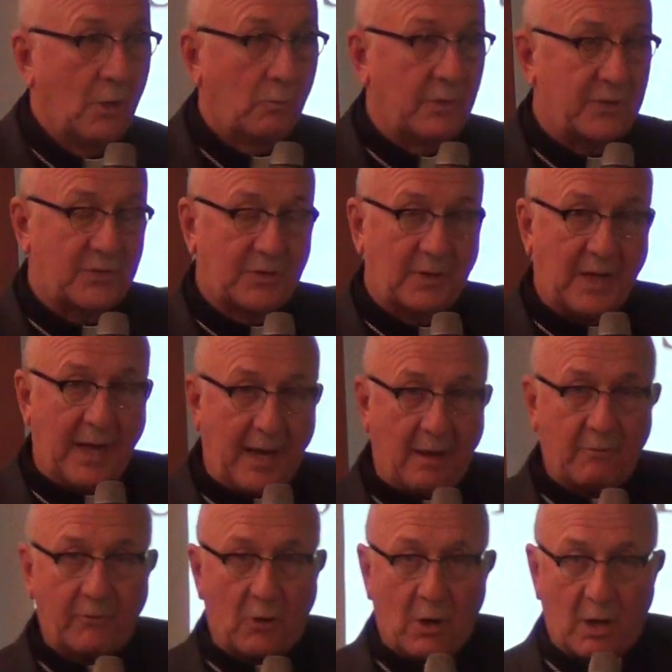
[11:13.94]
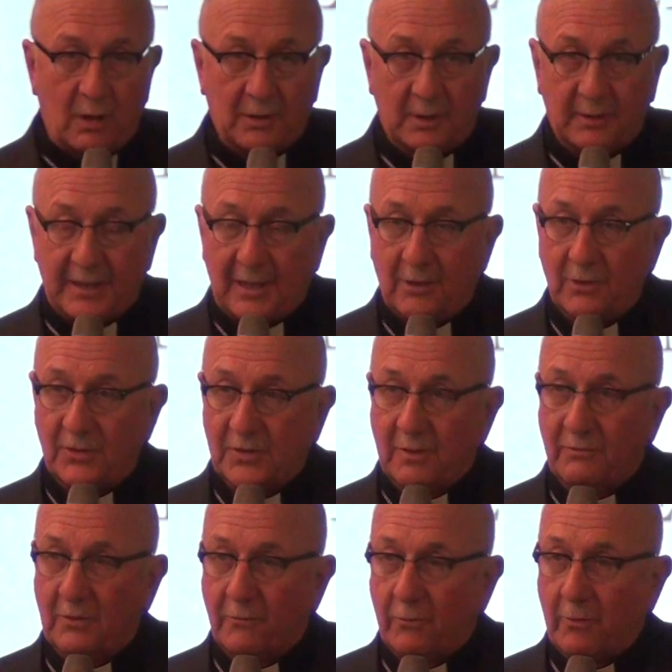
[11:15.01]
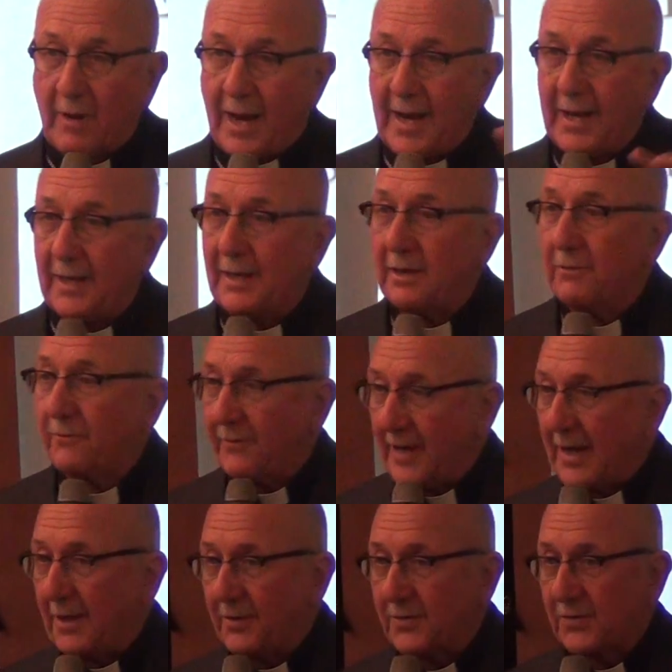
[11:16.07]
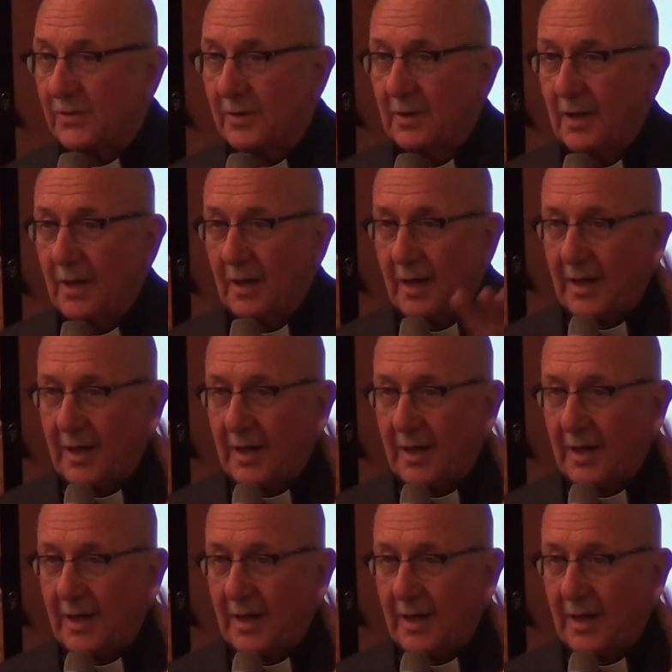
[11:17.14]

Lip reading: was to have all the leaders of the variety of faiths